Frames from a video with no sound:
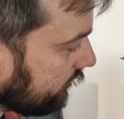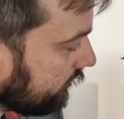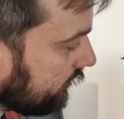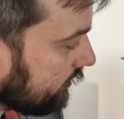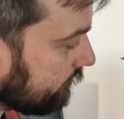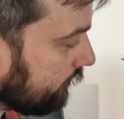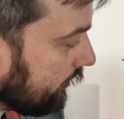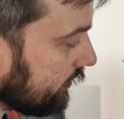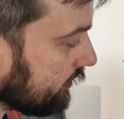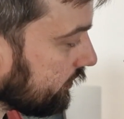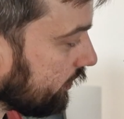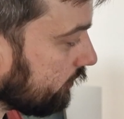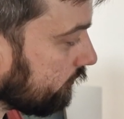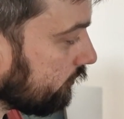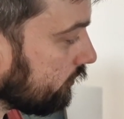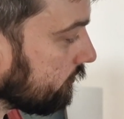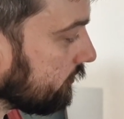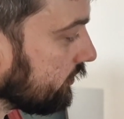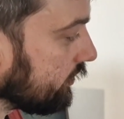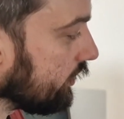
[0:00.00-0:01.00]
there's plenty of
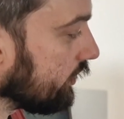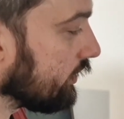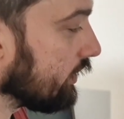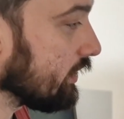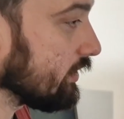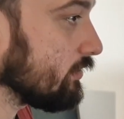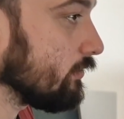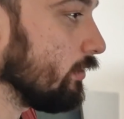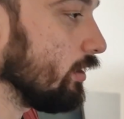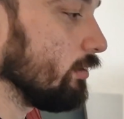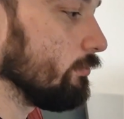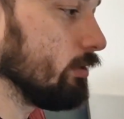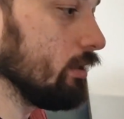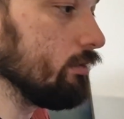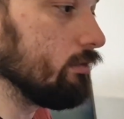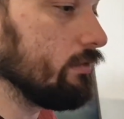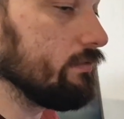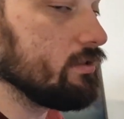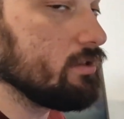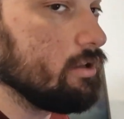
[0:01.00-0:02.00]
room in there. That's quite a big
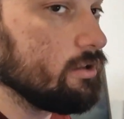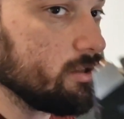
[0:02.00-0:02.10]
graphics card.